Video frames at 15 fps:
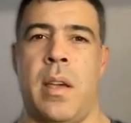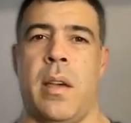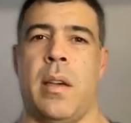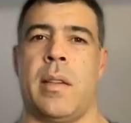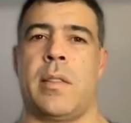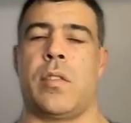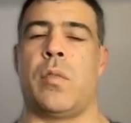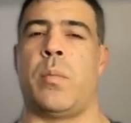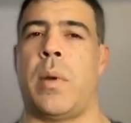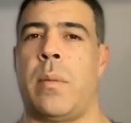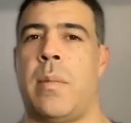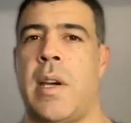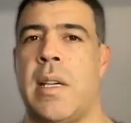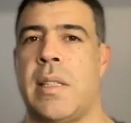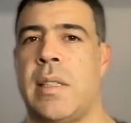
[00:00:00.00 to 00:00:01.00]

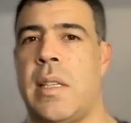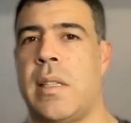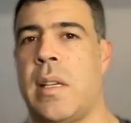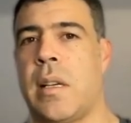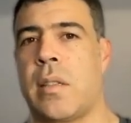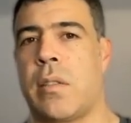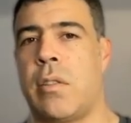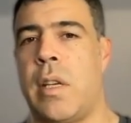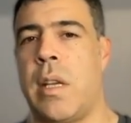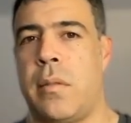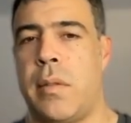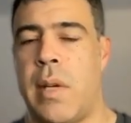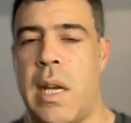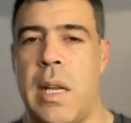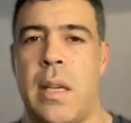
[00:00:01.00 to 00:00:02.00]
Superbase is actually
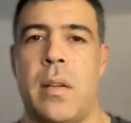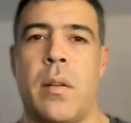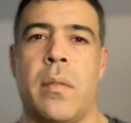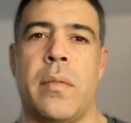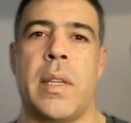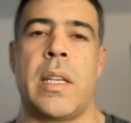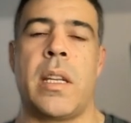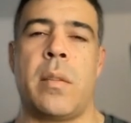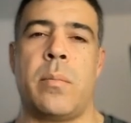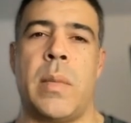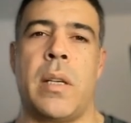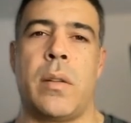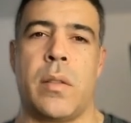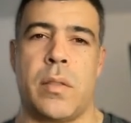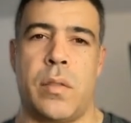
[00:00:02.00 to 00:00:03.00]
really convenient
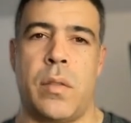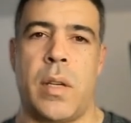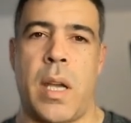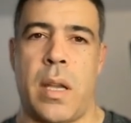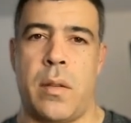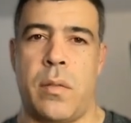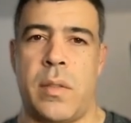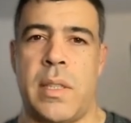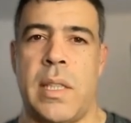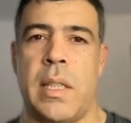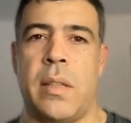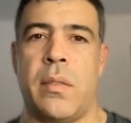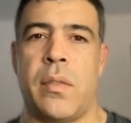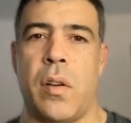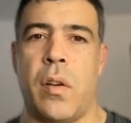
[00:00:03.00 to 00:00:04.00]
because you can use
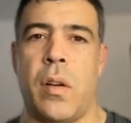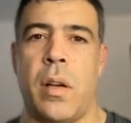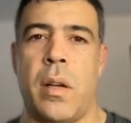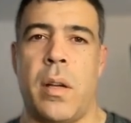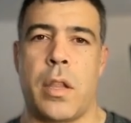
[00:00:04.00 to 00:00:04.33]
it for